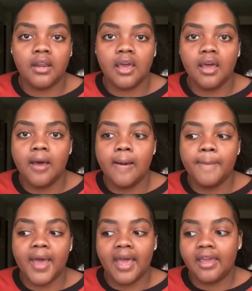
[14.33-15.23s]

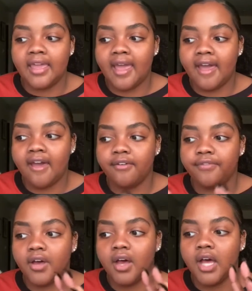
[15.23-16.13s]
I
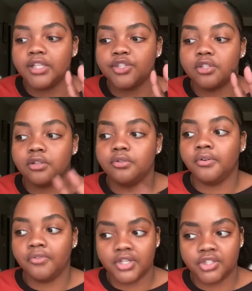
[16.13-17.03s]
have a slew
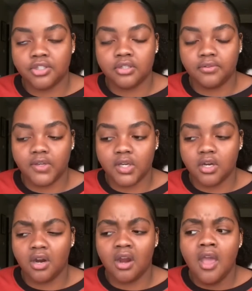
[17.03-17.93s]
of questions over
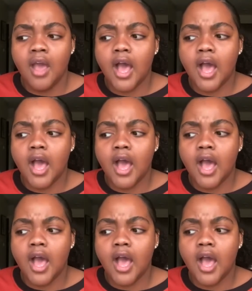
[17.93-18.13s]
here.